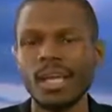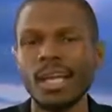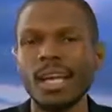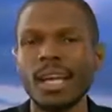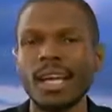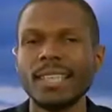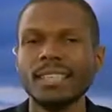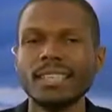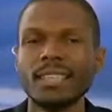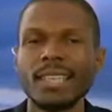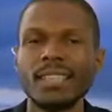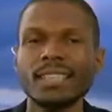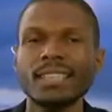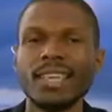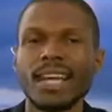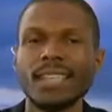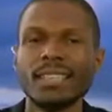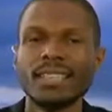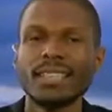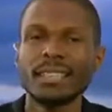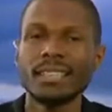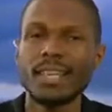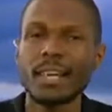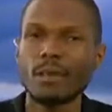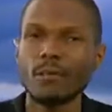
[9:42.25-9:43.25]
it says that
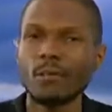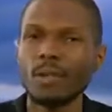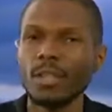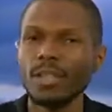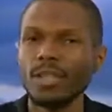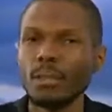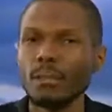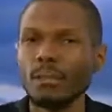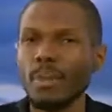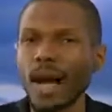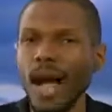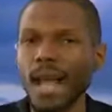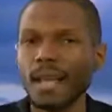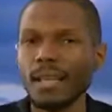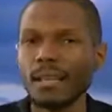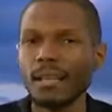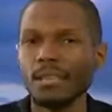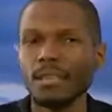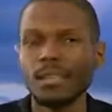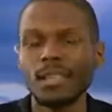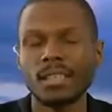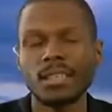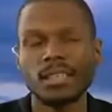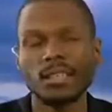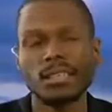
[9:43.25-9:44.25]
slavery is
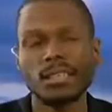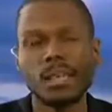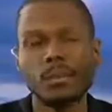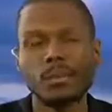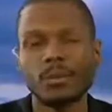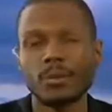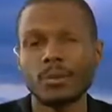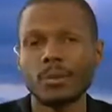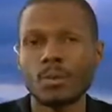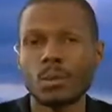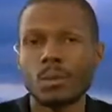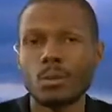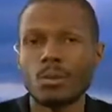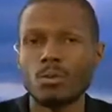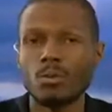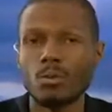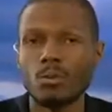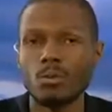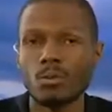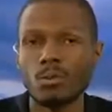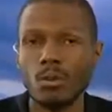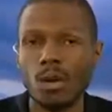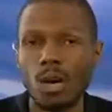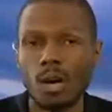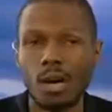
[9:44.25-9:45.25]
abolished except for those
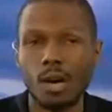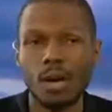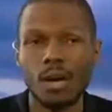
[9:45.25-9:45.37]
who